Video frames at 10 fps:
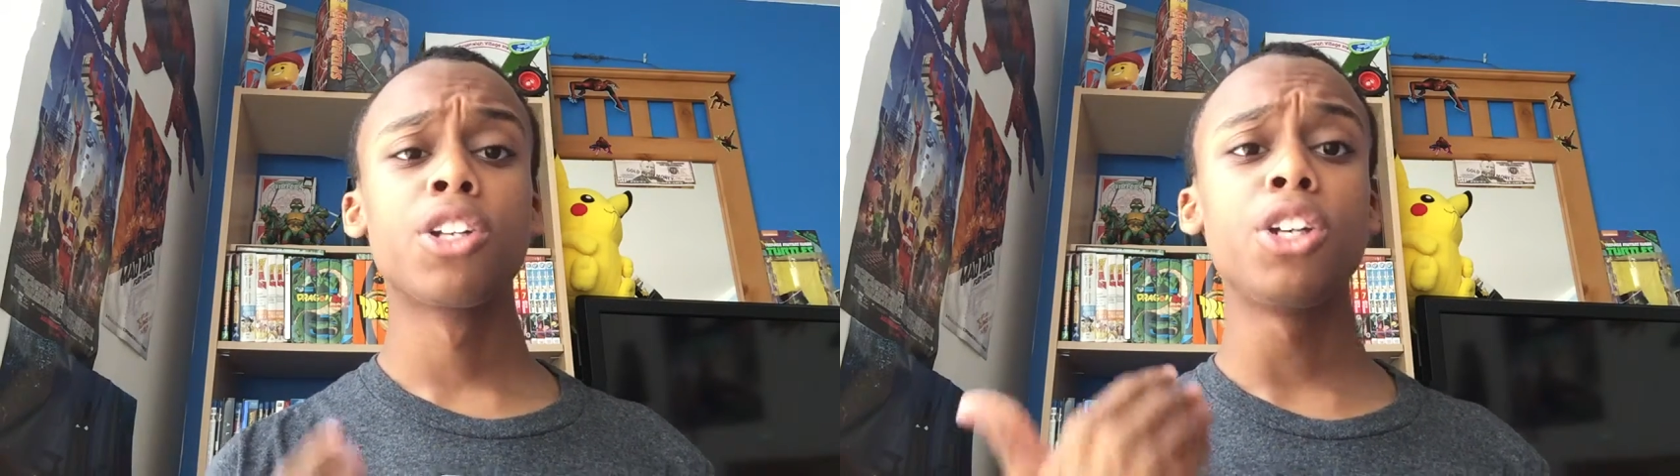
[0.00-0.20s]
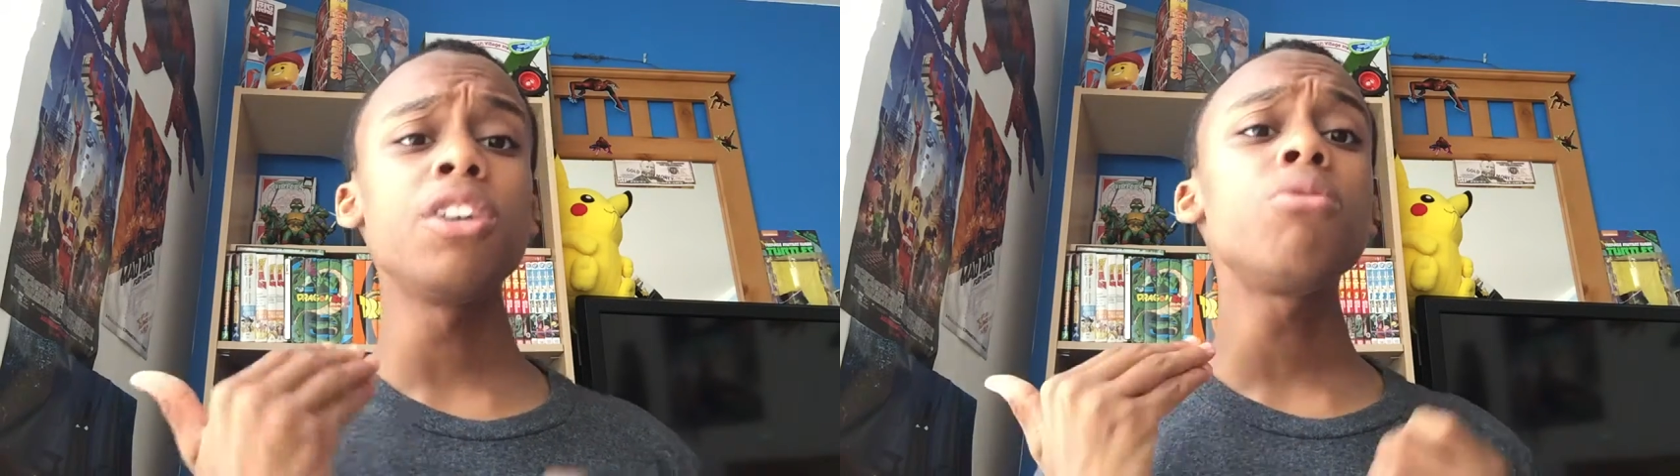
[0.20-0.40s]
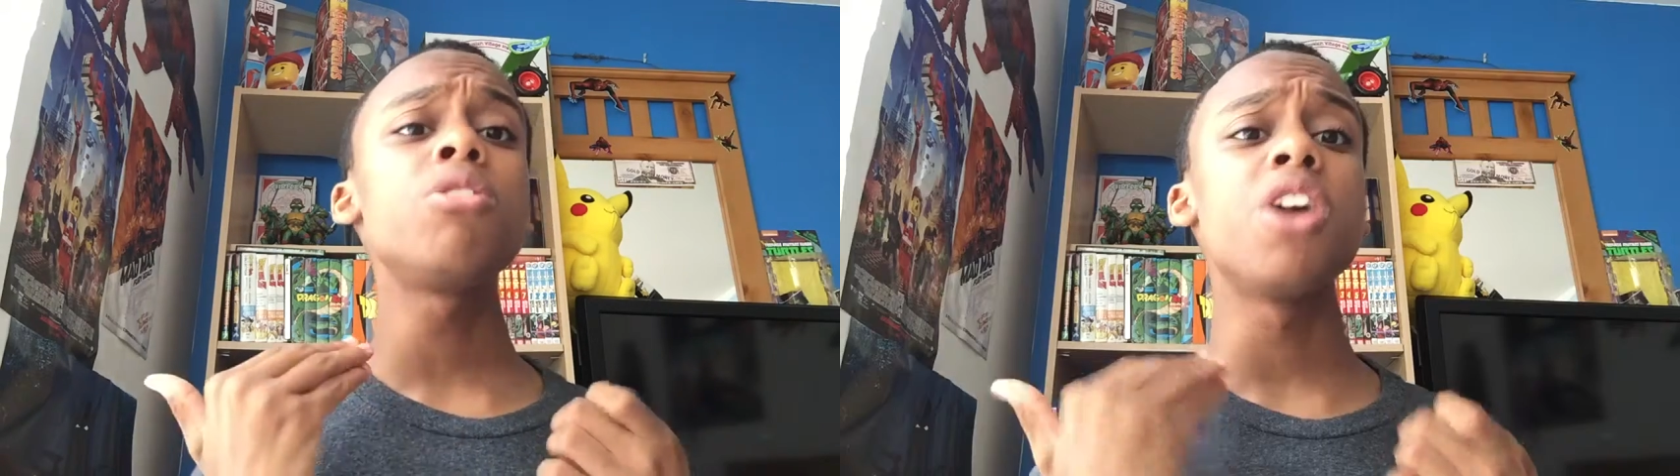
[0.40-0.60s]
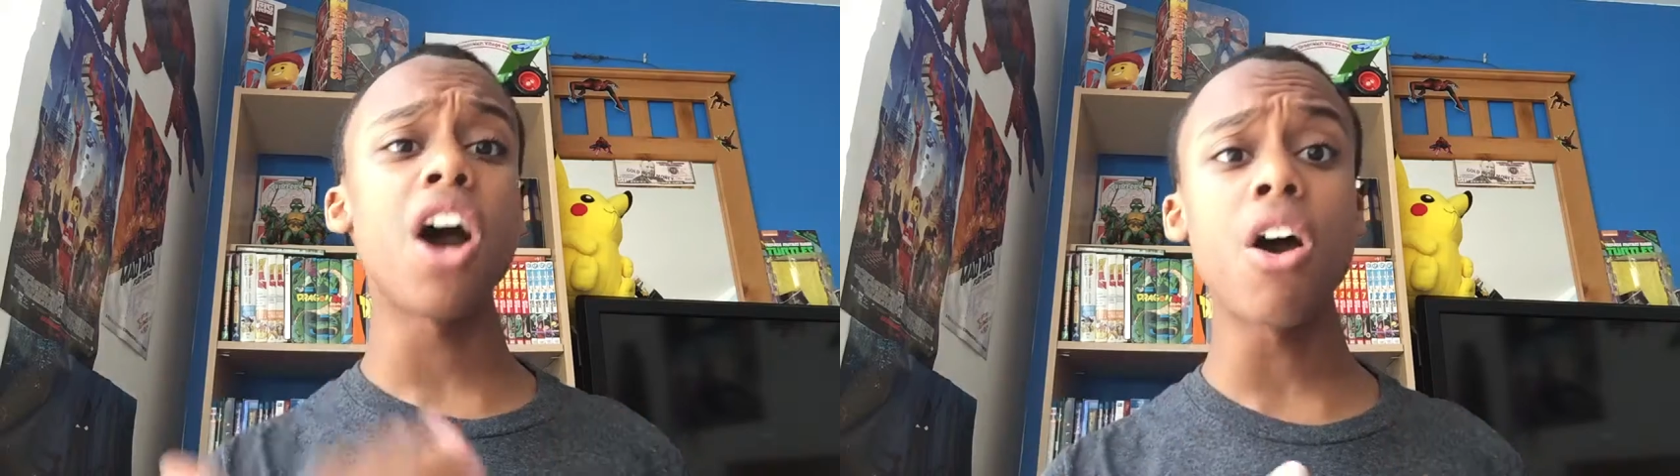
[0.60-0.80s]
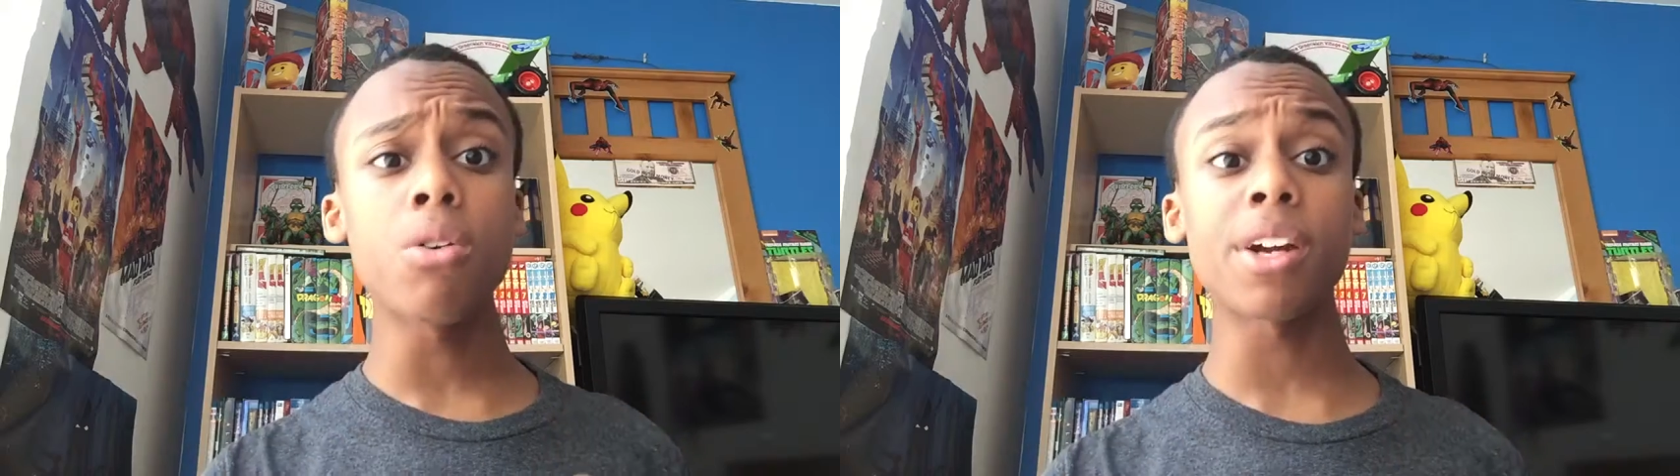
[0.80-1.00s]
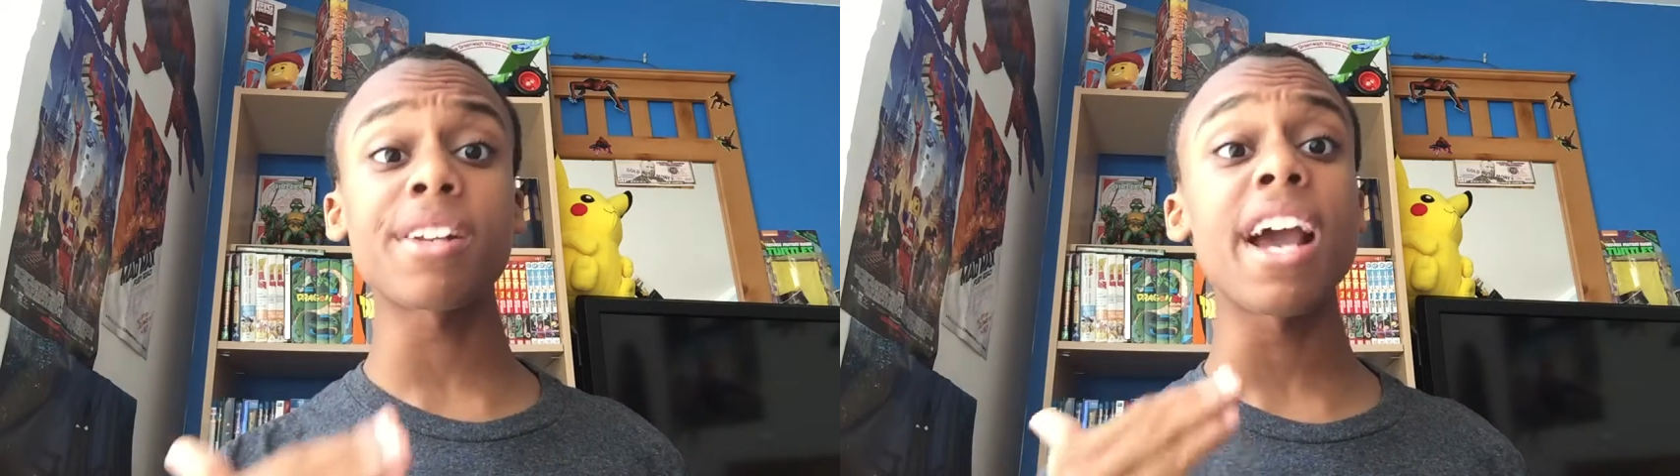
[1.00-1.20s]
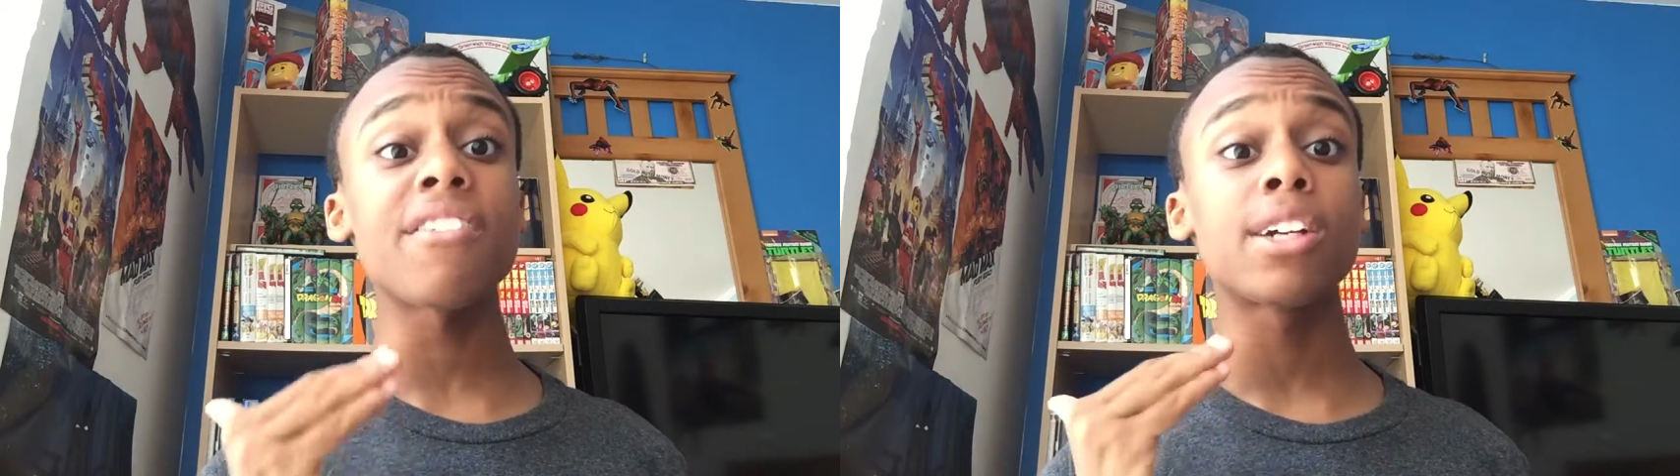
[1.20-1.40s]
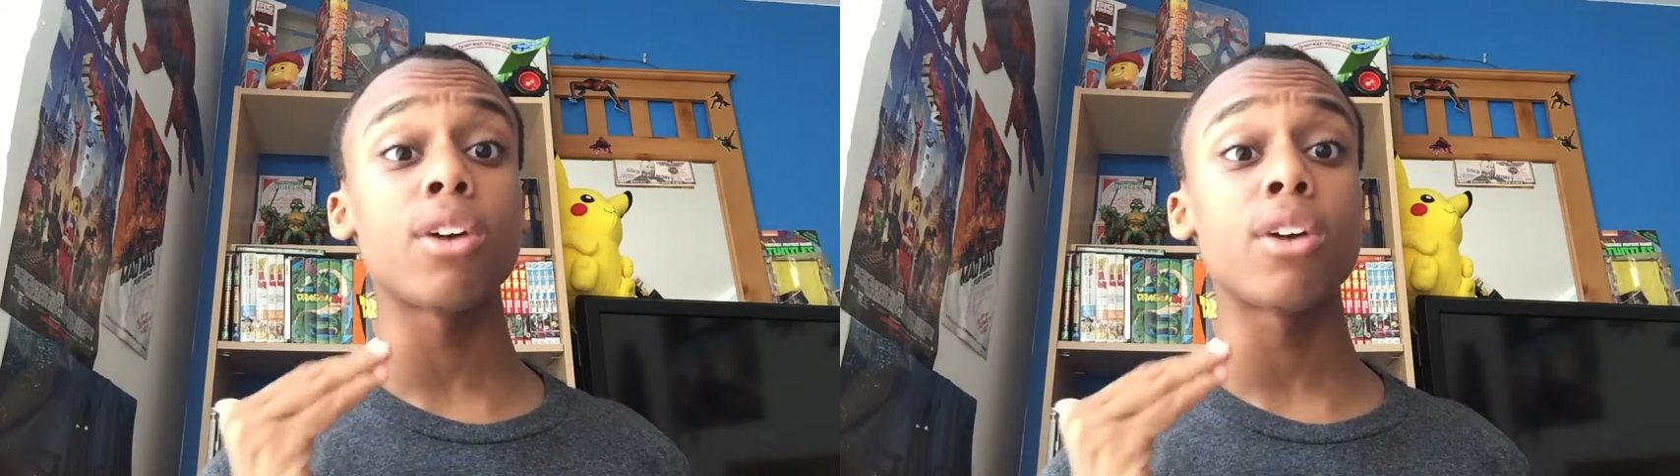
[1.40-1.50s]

do you know there's after